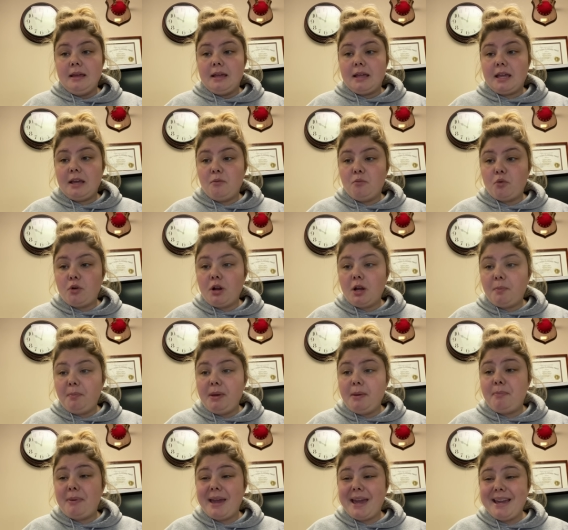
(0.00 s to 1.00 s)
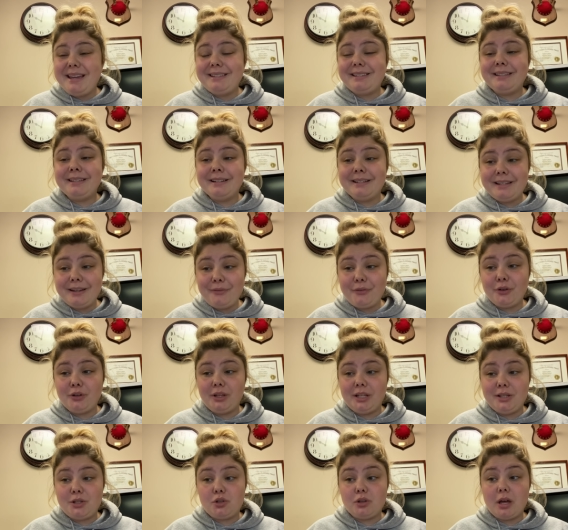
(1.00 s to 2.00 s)
Can work be paced
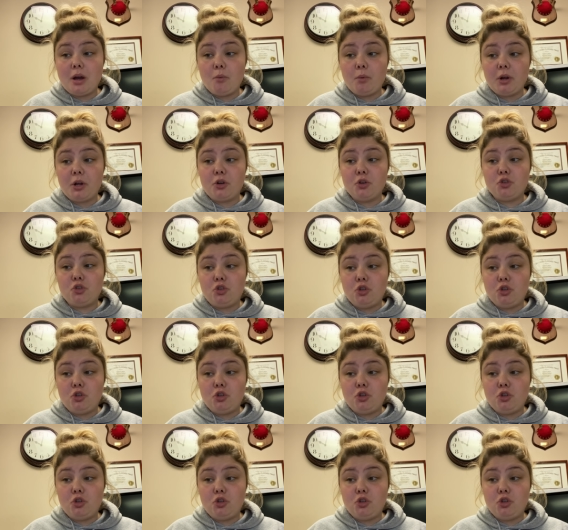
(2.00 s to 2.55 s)
differently so that workers